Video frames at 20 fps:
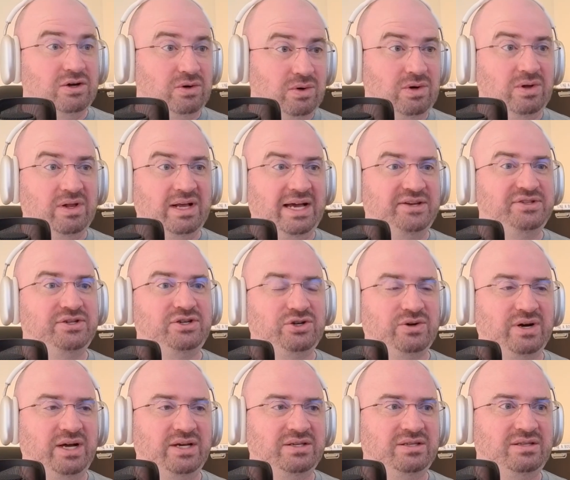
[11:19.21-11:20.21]
Google has to
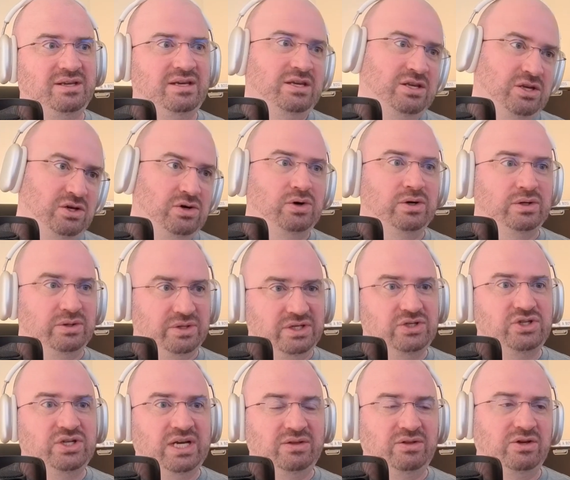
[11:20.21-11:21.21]
trust that you're
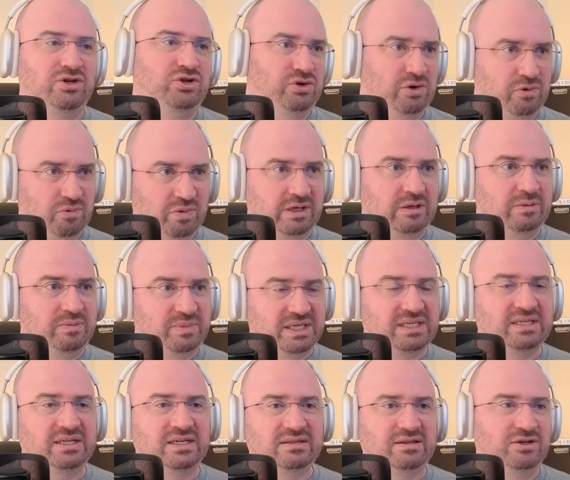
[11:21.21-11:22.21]
legit, that you're a real
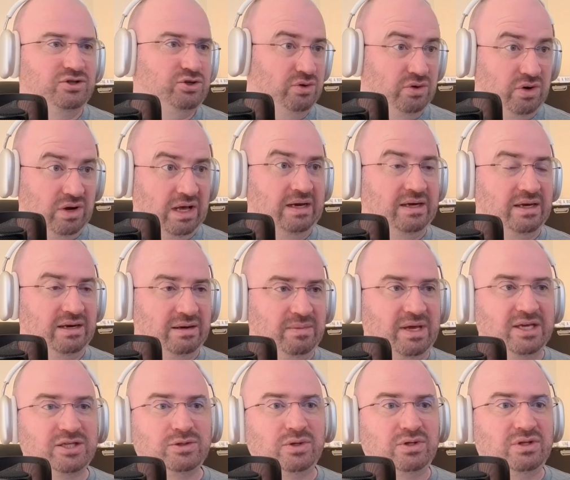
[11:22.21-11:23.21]
business, that you're not going to
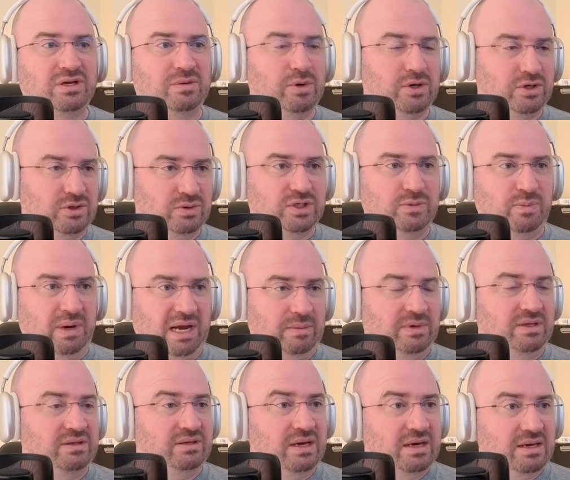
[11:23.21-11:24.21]
mess with them or do
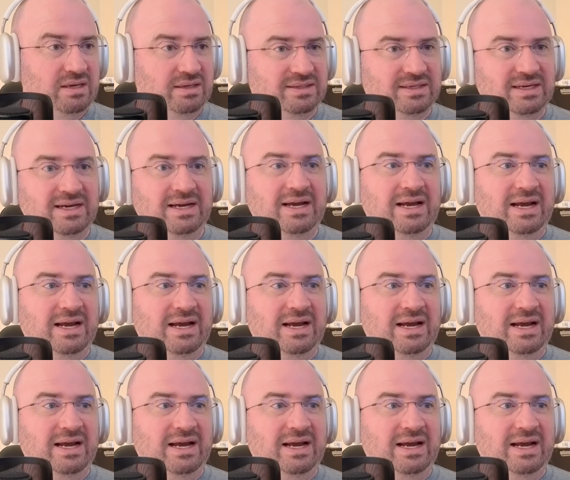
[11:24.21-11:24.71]
spammy things.